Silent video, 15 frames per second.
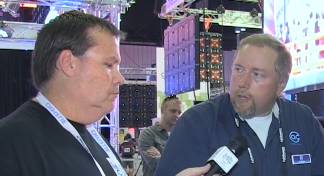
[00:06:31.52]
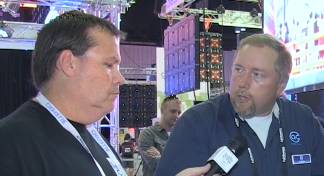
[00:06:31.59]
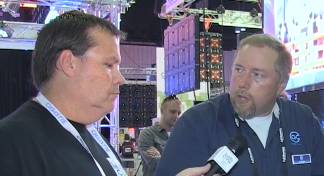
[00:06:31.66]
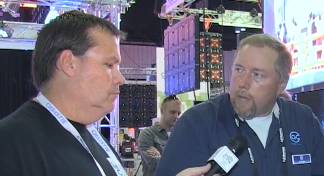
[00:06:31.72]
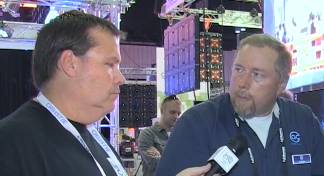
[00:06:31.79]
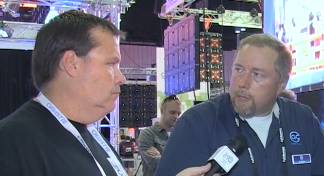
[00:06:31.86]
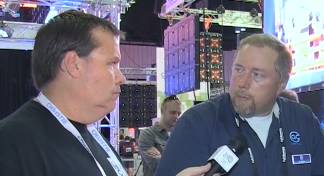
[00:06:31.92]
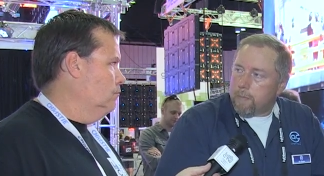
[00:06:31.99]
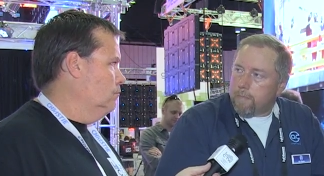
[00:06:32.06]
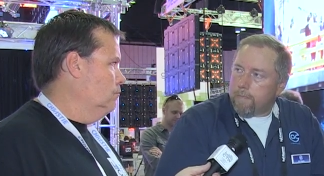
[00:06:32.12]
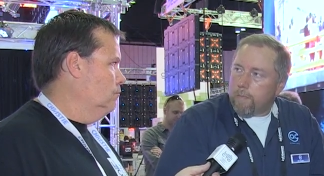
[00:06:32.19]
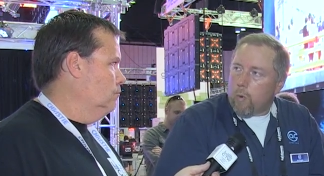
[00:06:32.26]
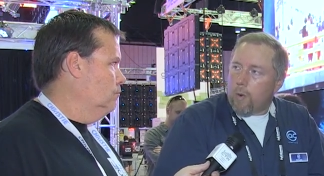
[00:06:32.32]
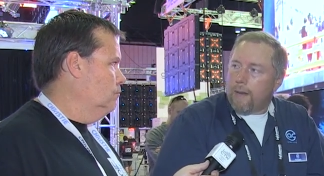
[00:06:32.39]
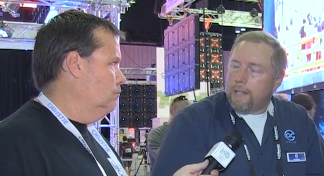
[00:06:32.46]
Speaker 1: I don't know how much
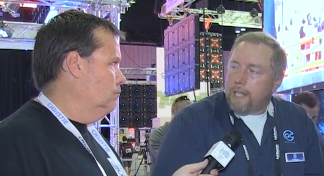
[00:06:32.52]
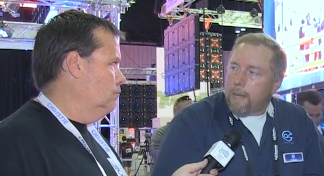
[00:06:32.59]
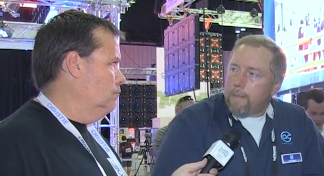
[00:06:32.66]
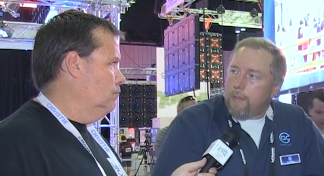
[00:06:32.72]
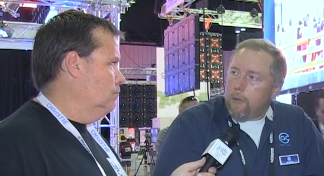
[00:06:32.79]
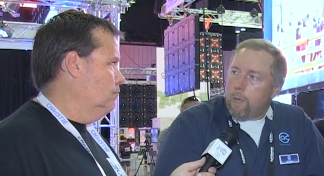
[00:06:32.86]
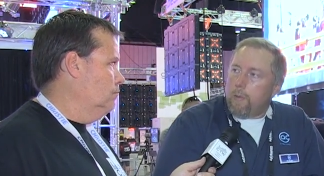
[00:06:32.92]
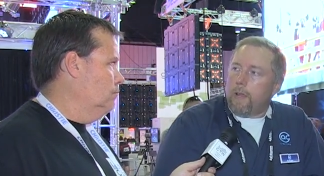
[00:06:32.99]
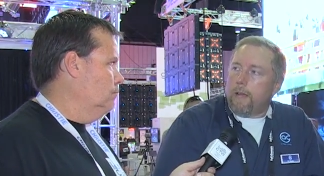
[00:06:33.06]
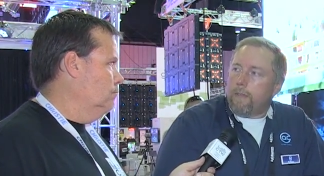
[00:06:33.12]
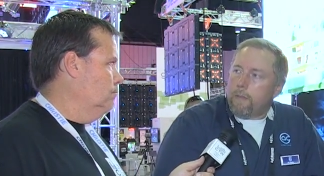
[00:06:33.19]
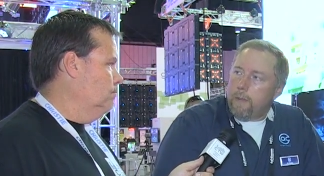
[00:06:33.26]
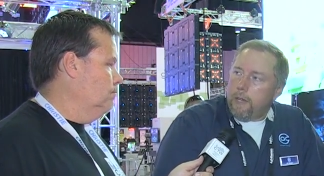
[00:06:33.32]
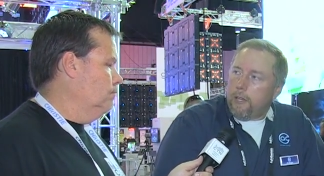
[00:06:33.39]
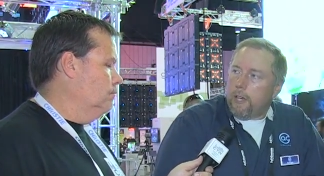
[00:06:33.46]
more in depth you would
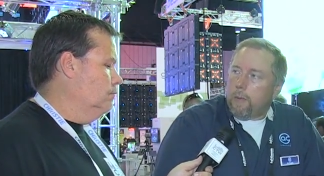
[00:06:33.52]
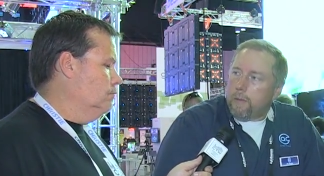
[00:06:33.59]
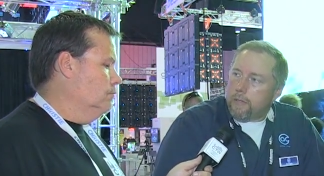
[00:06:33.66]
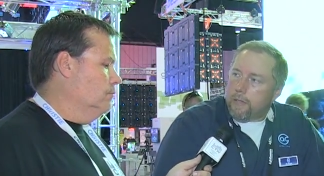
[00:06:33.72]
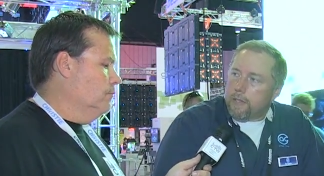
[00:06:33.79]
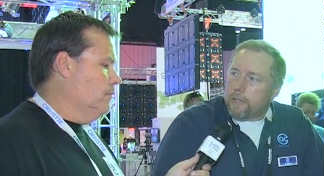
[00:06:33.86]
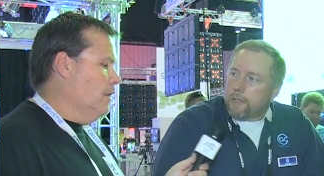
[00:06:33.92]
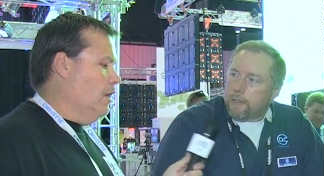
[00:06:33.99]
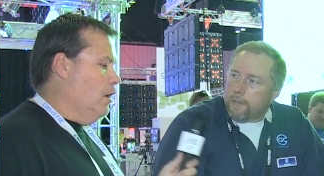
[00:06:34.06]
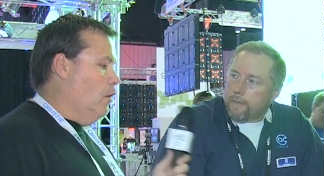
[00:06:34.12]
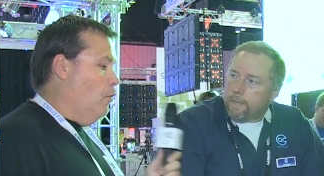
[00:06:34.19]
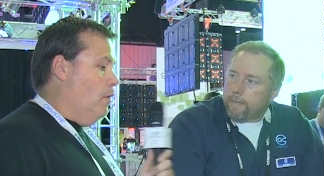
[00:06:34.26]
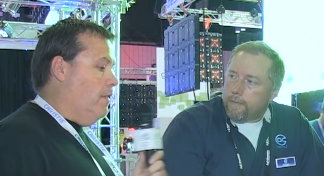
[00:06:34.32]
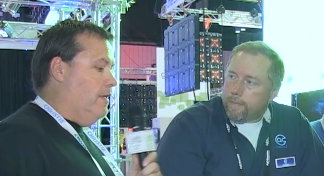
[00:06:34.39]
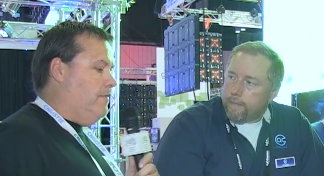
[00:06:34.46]
like for me to go with
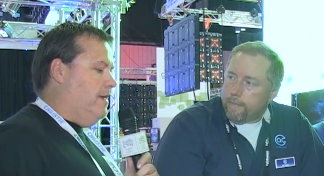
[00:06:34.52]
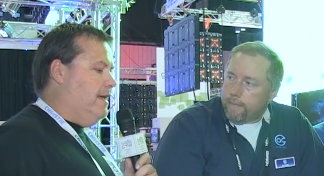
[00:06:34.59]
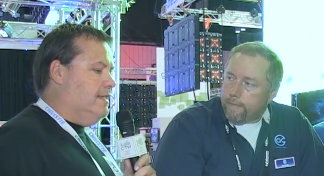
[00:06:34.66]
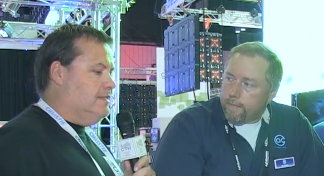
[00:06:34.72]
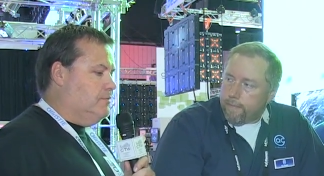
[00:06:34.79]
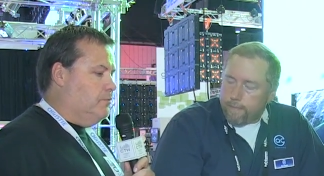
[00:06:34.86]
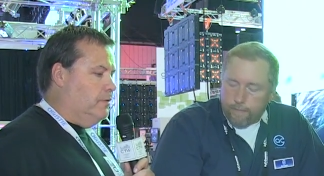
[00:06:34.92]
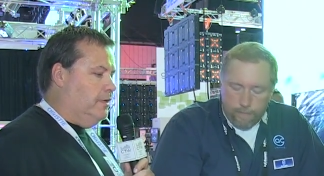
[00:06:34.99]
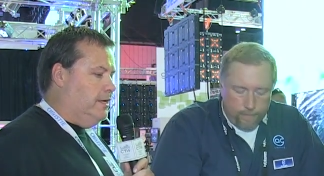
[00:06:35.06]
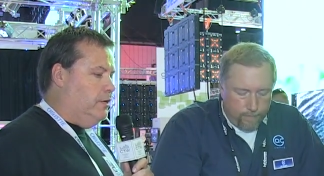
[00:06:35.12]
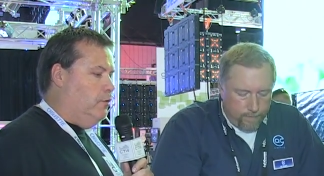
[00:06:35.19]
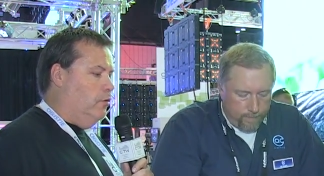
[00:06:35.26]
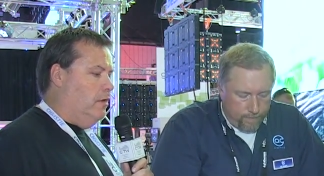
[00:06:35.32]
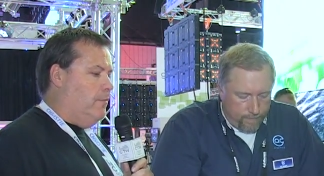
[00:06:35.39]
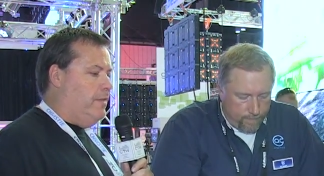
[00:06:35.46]
this?
Speaker 2: Well, I think it's
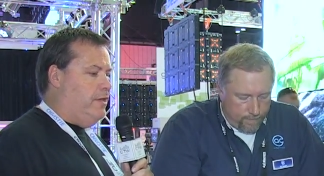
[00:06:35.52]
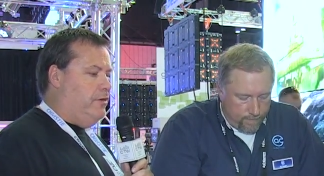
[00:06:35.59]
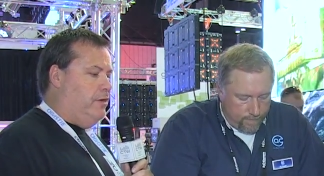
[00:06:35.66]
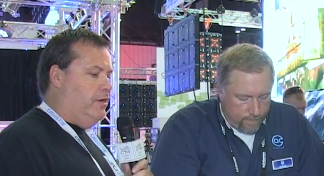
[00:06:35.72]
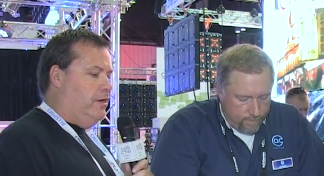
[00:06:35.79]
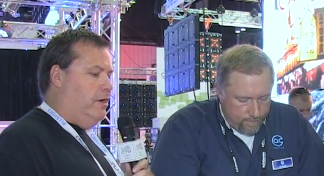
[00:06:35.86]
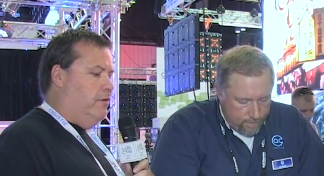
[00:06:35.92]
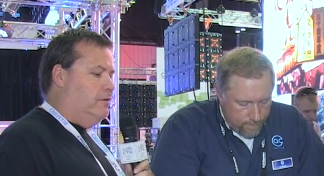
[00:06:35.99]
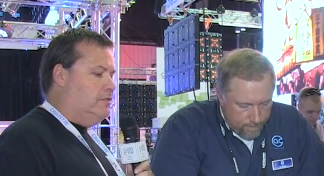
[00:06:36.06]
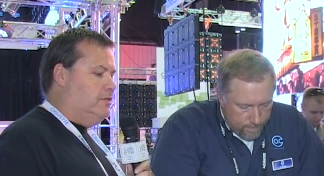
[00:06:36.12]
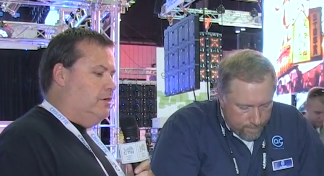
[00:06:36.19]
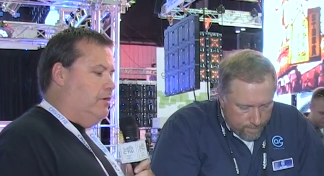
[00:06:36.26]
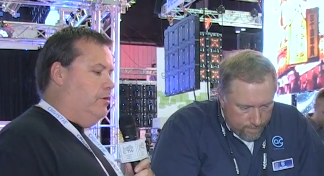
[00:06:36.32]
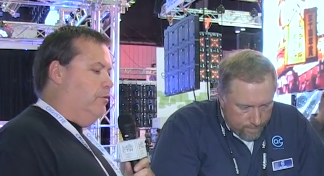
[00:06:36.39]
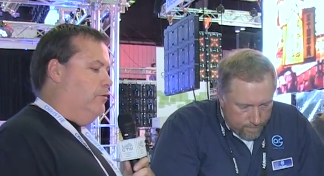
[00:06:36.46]
really cool. I mean, you can go
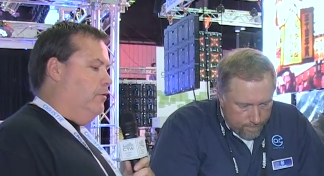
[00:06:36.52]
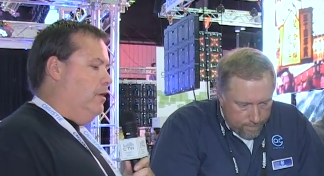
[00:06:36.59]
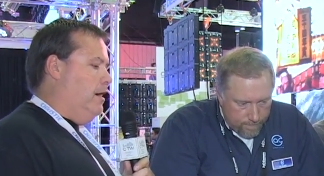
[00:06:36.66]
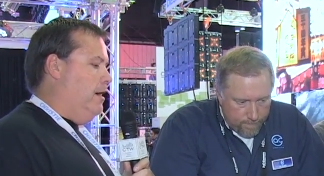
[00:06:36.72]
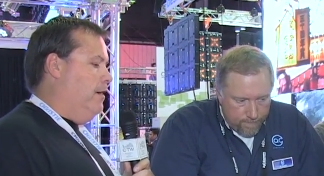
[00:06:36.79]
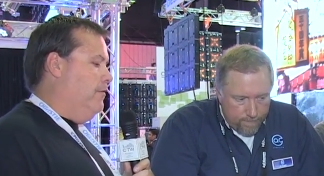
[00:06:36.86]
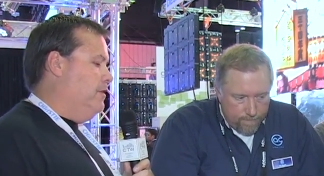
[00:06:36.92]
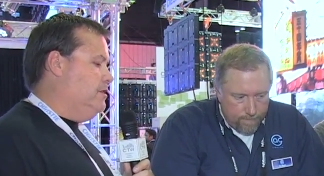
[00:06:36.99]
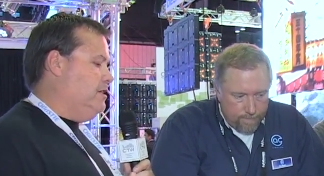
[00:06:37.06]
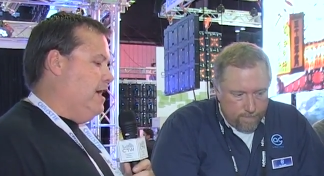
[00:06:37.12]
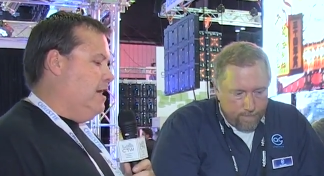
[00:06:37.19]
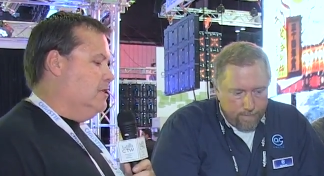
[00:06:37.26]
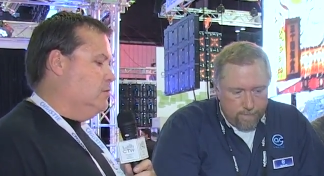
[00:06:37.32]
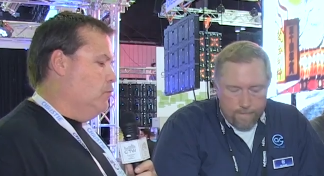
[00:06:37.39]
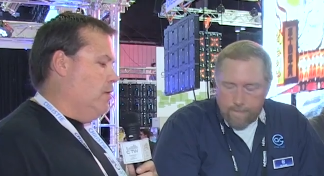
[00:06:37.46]
to uh, the
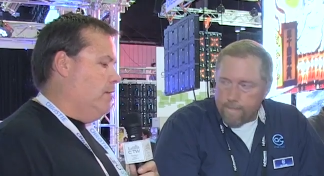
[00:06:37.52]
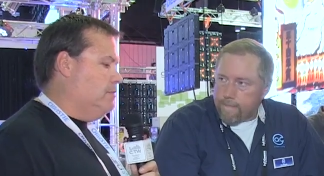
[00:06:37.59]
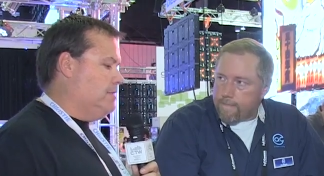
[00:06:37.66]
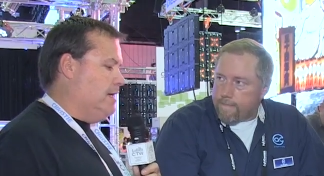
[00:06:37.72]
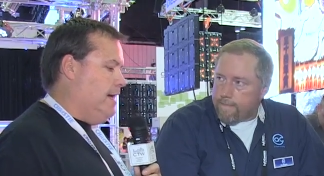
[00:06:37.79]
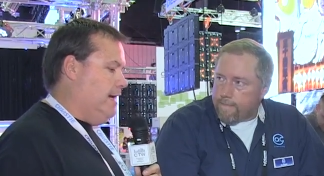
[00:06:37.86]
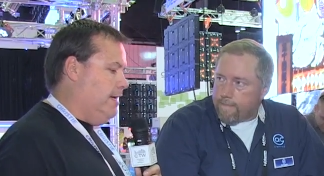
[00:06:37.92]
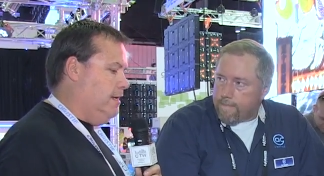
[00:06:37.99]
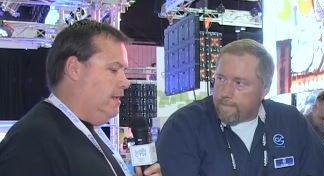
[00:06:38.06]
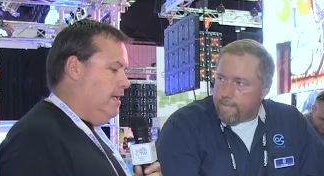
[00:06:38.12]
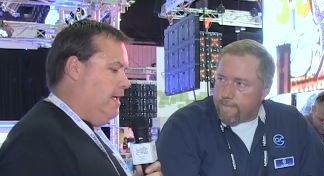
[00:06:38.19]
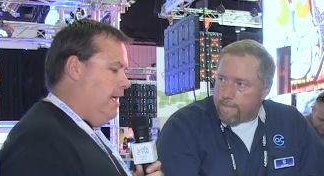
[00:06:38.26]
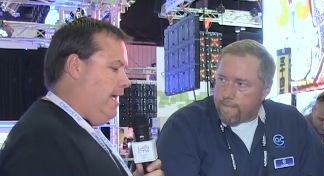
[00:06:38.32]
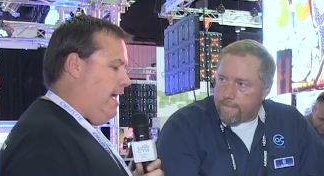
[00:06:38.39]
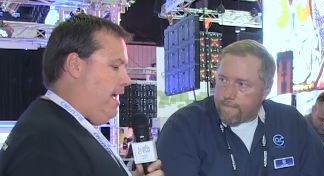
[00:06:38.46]
Jands
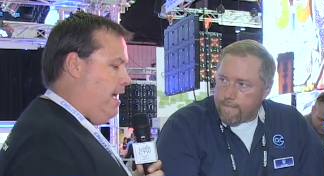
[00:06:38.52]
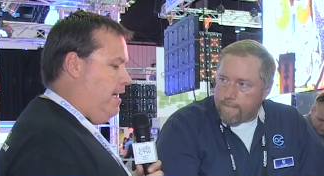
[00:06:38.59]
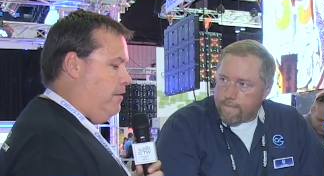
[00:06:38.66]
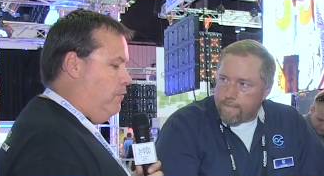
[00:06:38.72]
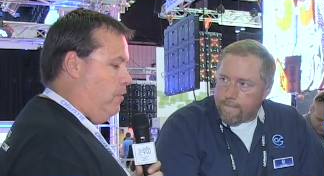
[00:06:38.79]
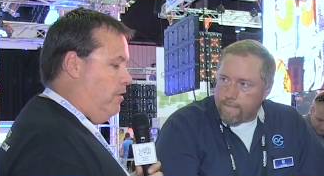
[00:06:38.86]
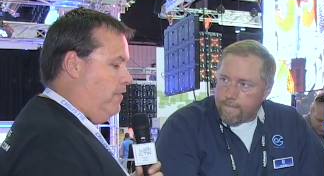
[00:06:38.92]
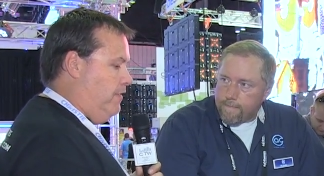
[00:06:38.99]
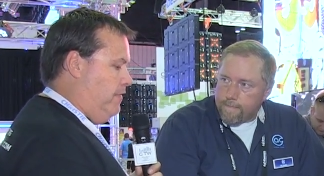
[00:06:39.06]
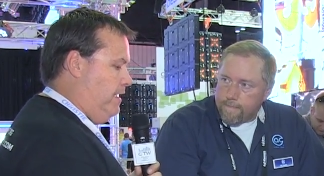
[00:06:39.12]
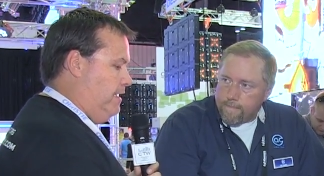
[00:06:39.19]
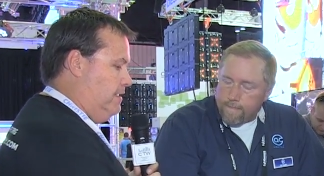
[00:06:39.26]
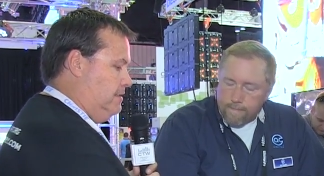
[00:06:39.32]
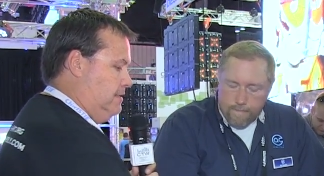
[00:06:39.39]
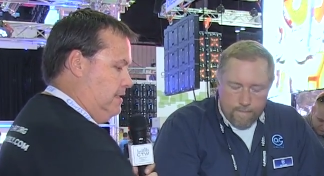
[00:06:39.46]
website, and one of the
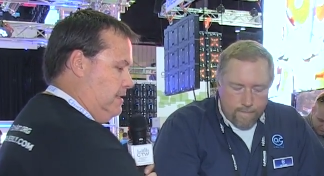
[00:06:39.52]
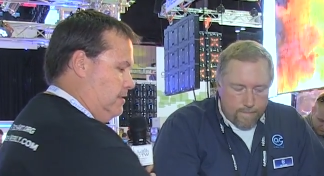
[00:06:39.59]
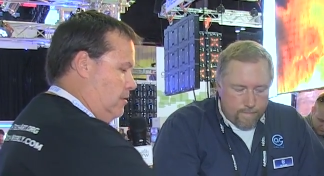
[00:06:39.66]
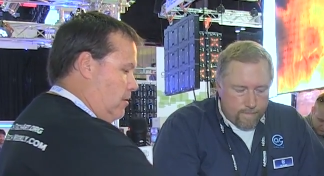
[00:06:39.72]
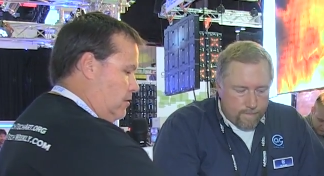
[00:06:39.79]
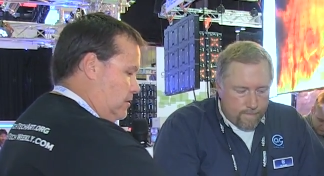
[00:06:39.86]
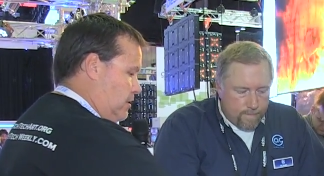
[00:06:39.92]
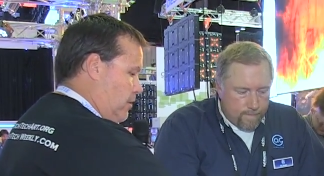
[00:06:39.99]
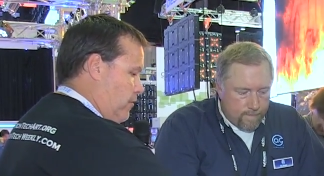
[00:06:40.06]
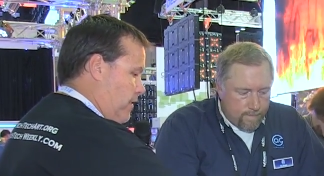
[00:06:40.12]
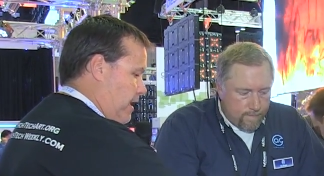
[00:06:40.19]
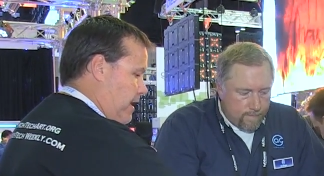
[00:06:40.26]
things is also